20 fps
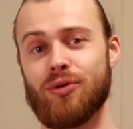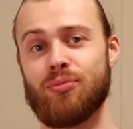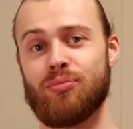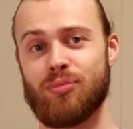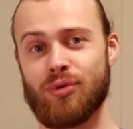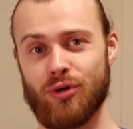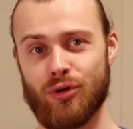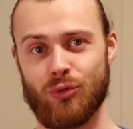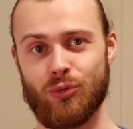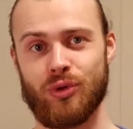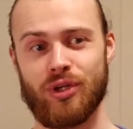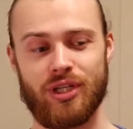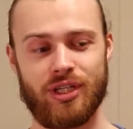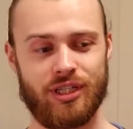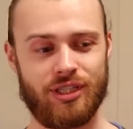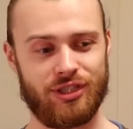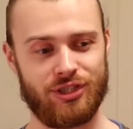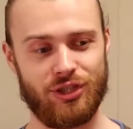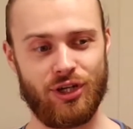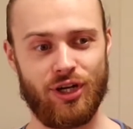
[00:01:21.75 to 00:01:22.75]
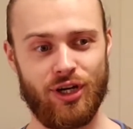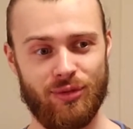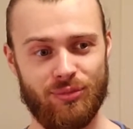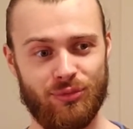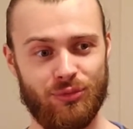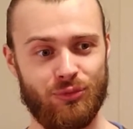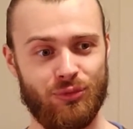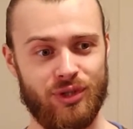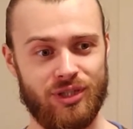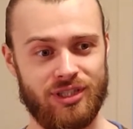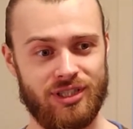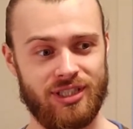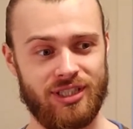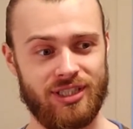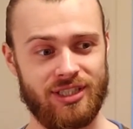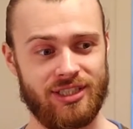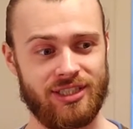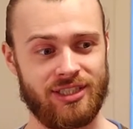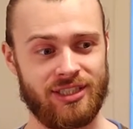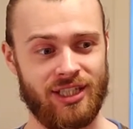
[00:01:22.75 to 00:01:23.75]
per week job, which
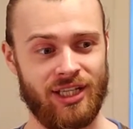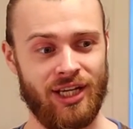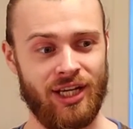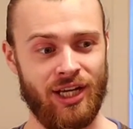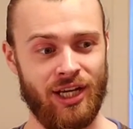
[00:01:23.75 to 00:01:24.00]
is